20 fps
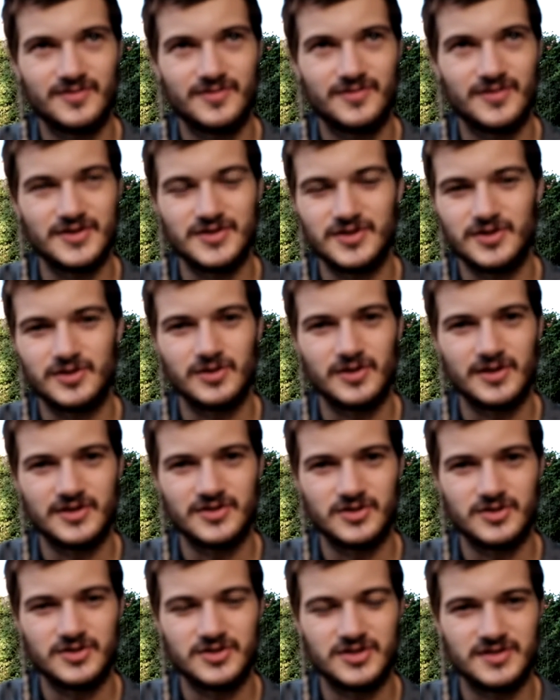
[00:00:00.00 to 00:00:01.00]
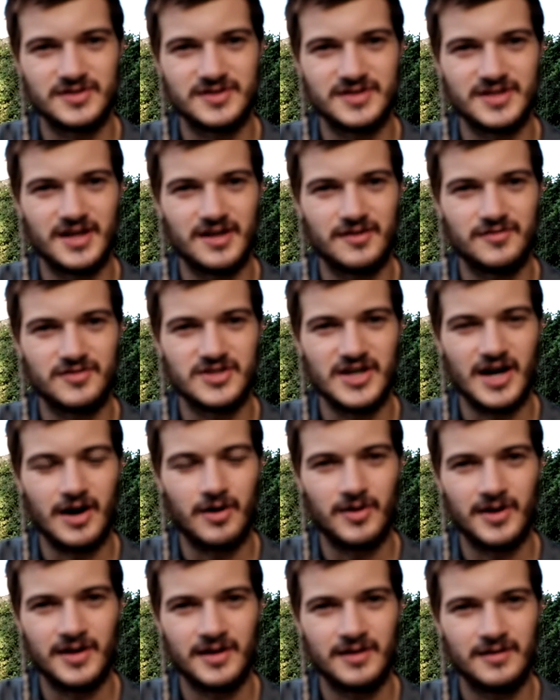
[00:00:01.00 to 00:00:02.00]
physical exertion side of
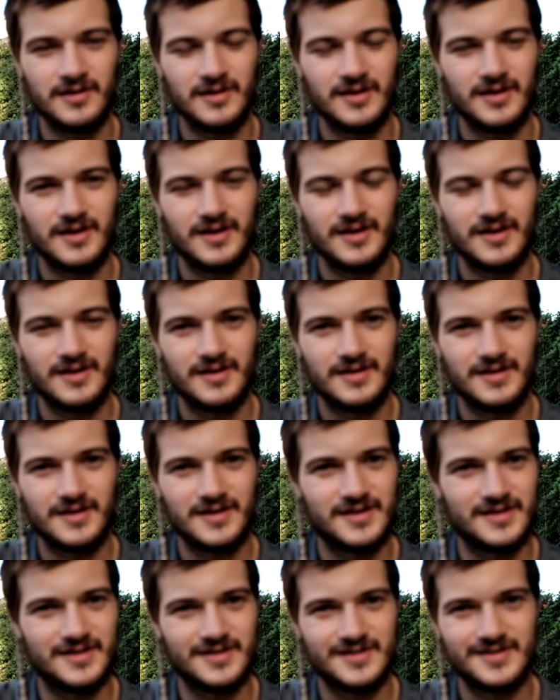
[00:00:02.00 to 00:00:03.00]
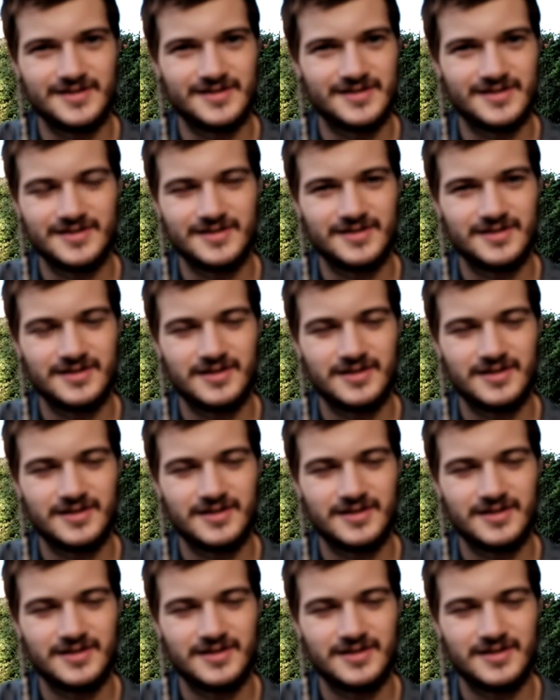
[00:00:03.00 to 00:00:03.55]
showering is